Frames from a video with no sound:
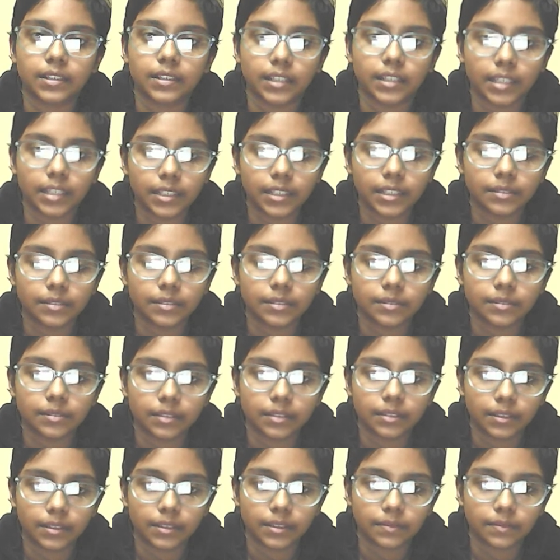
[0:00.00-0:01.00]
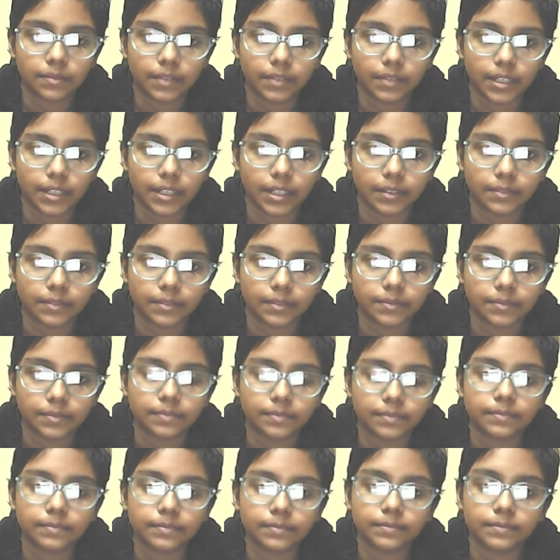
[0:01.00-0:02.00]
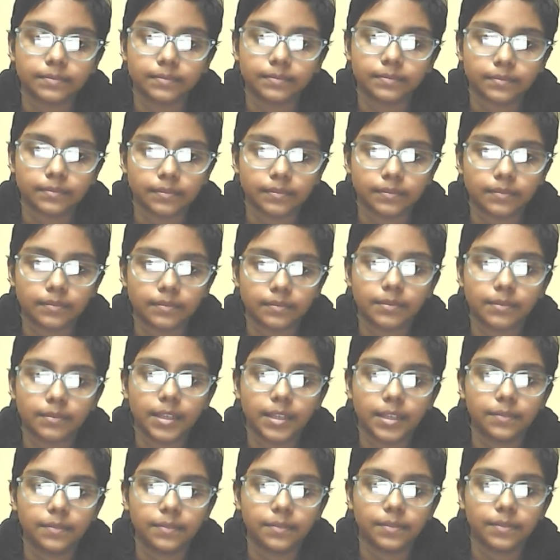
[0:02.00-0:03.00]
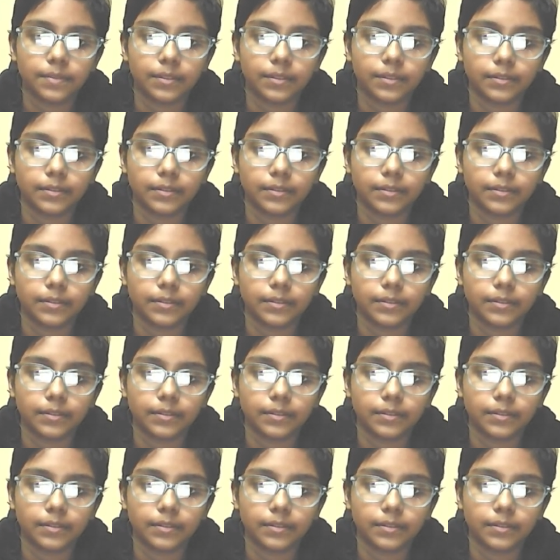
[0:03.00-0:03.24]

into d5, b4,